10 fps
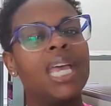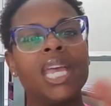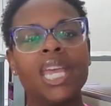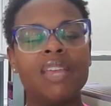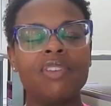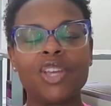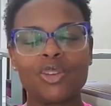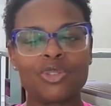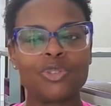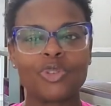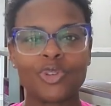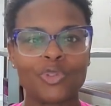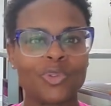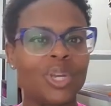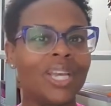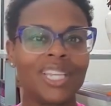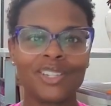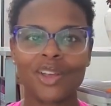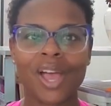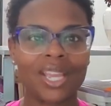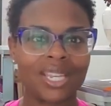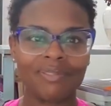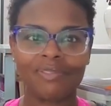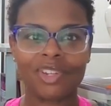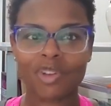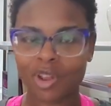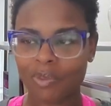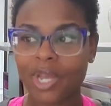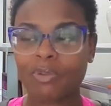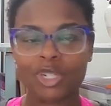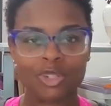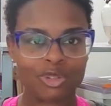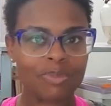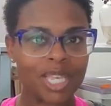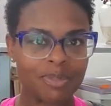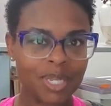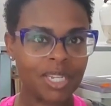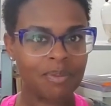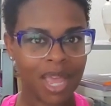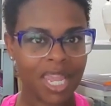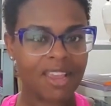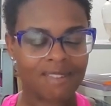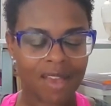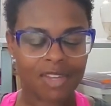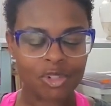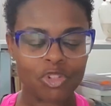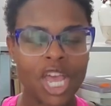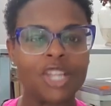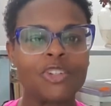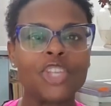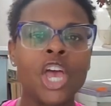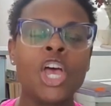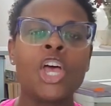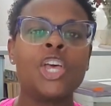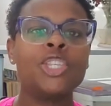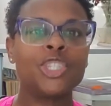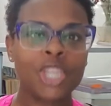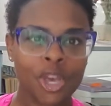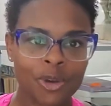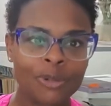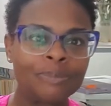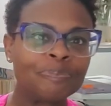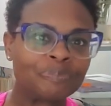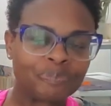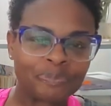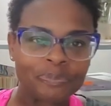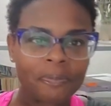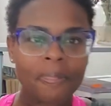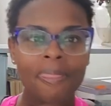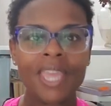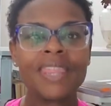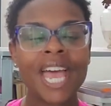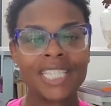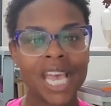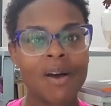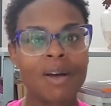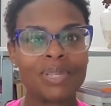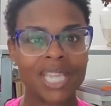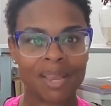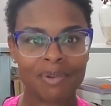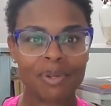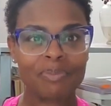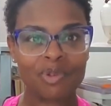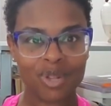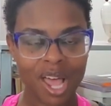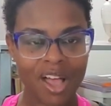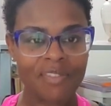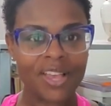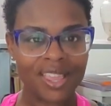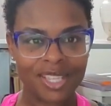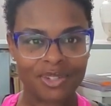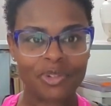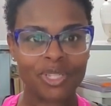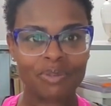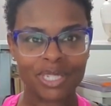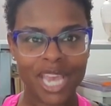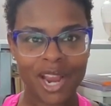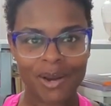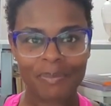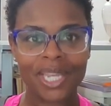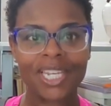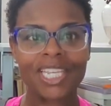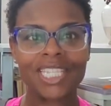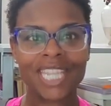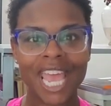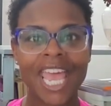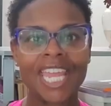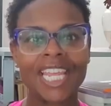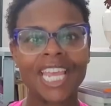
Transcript: If it goes through, I can figure out a way to reduce my spending by like $500. So that's how I was able to pull off this early retirement, is that